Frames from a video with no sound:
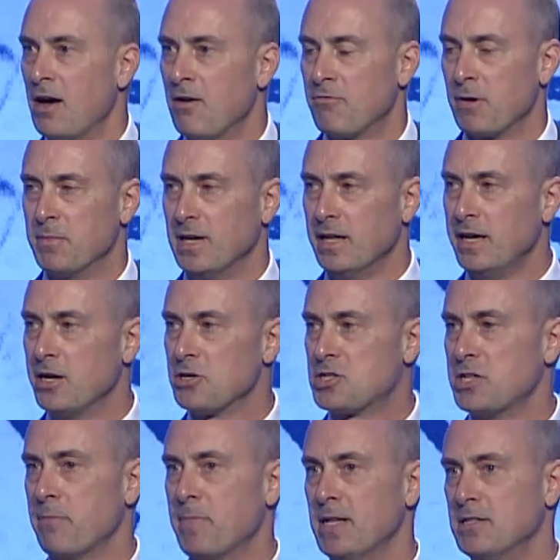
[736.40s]
from the
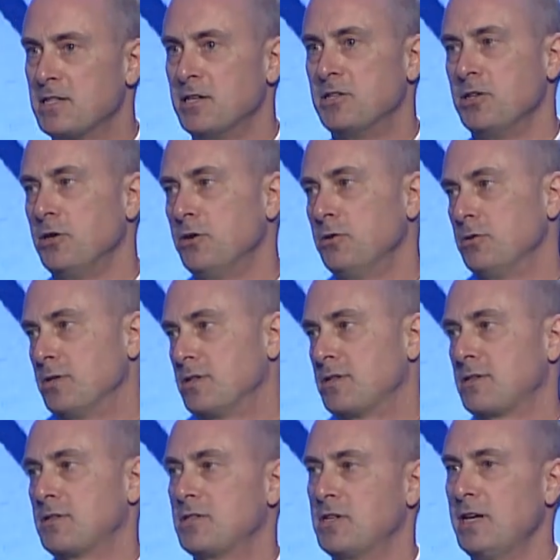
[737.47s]
Leadership Institute,
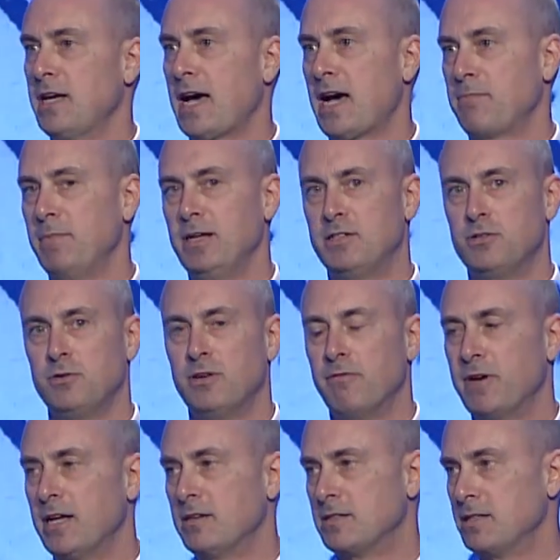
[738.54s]
she had me to an
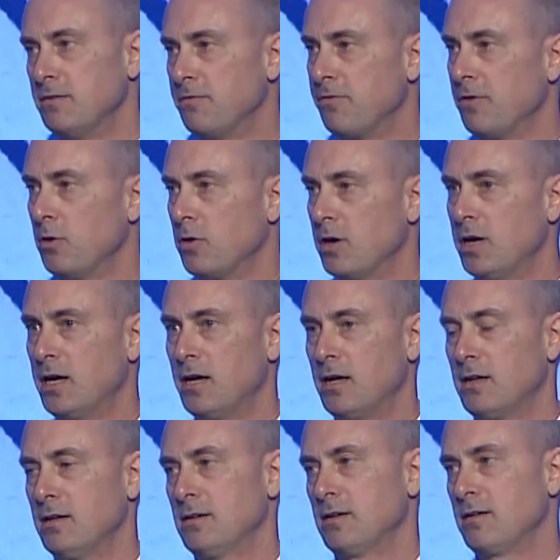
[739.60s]
event in
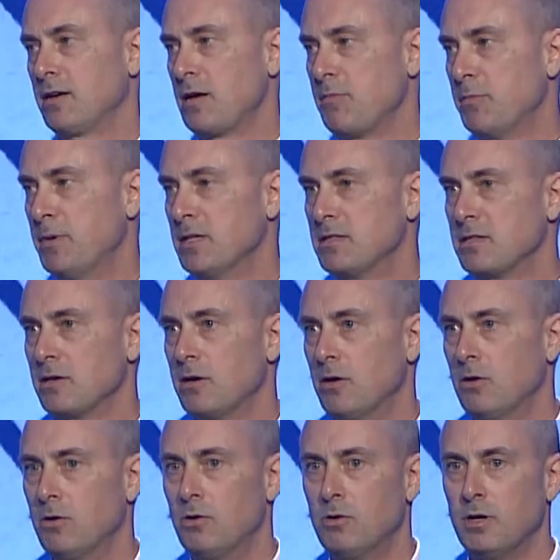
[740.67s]
Florida a couple months
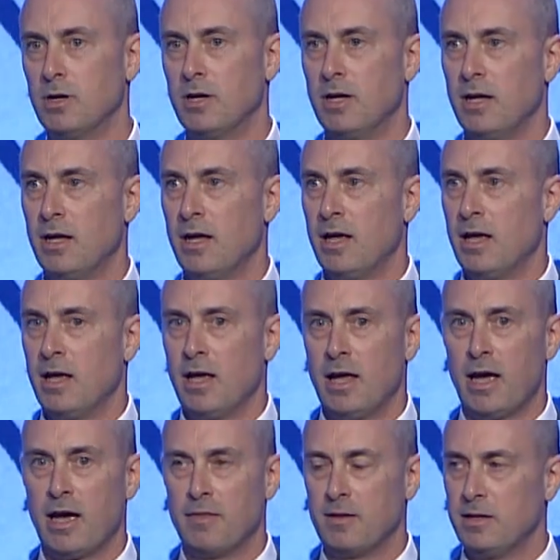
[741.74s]
ago,
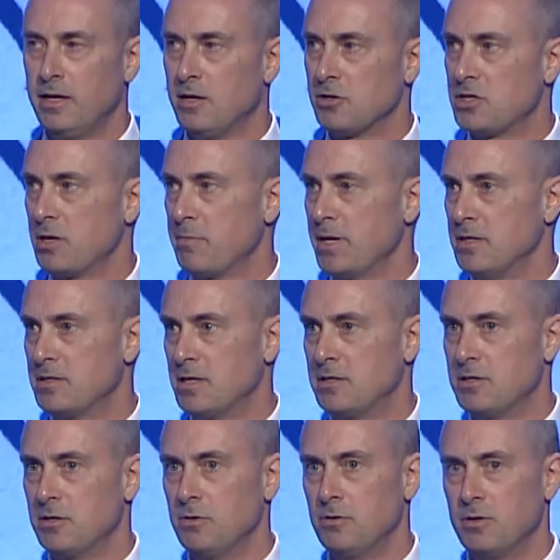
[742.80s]
and the Leadership
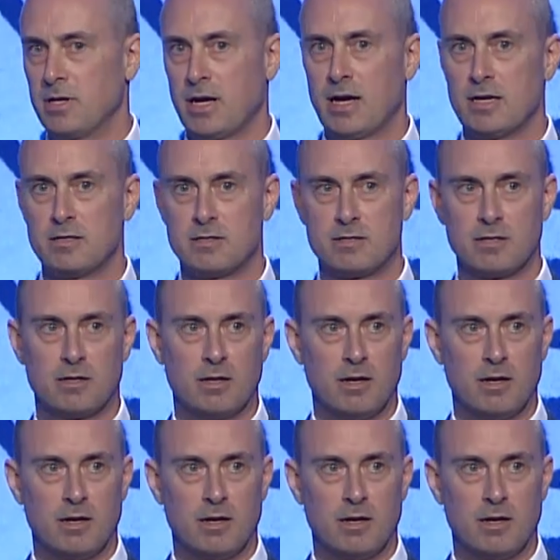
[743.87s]
Institute has